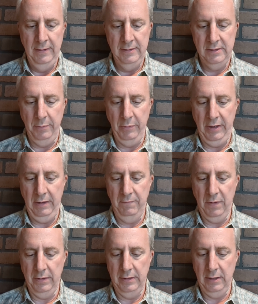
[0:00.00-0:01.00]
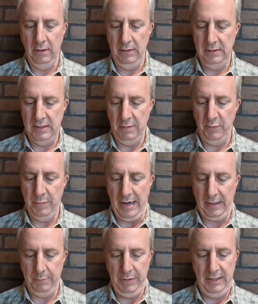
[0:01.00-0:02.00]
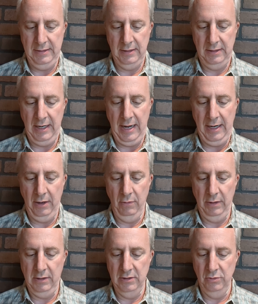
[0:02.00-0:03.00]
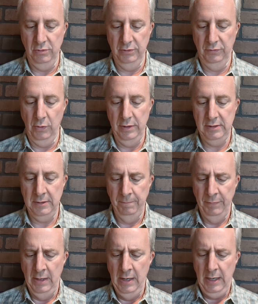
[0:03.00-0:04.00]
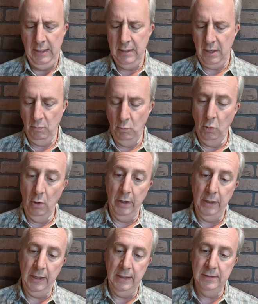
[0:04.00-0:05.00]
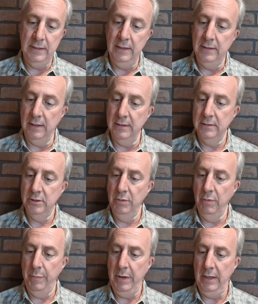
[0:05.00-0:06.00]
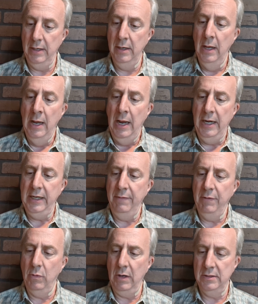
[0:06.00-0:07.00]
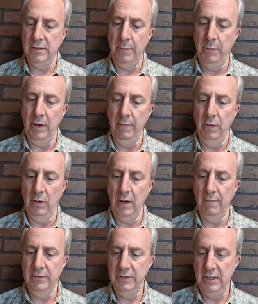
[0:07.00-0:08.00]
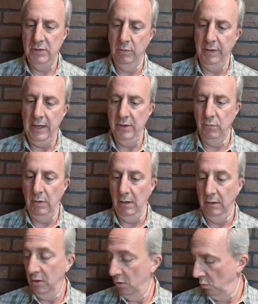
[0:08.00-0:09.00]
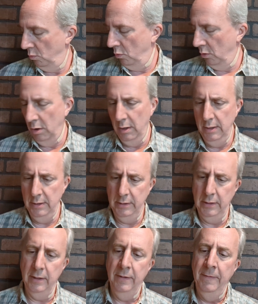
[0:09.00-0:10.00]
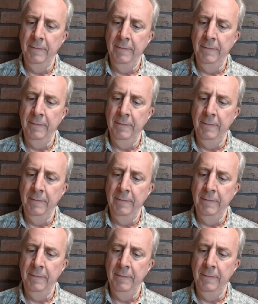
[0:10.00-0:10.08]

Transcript: Cimorene involuntarily stepped back a pace at the anger in Kazul's voice. He thought Woraug had sent us, she repeated, and gave a quick summary of her conversation with Antorell. Woraug.